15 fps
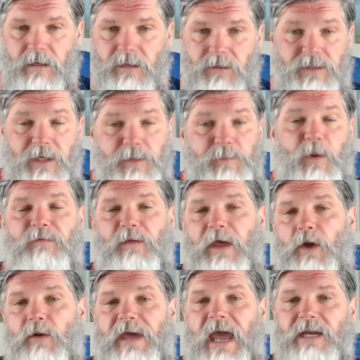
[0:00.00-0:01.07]
You see, it's
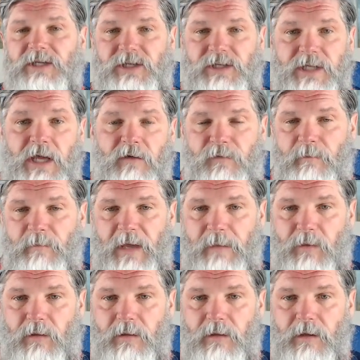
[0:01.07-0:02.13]
perfectly okay to steal from
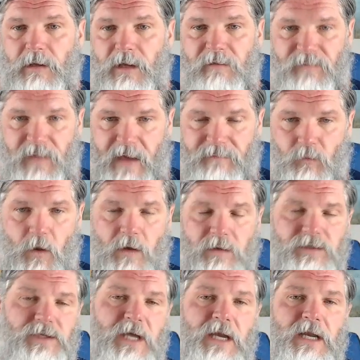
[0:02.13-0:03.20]
people if they have the wrong
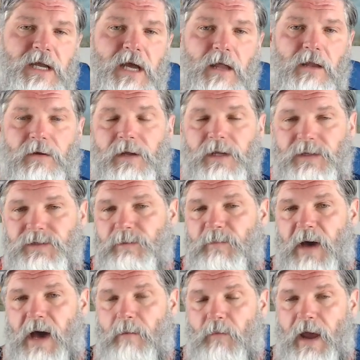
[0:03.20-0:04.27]
skin color in
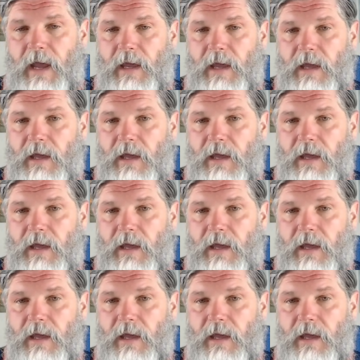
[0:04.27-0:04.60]
Zimbabwe,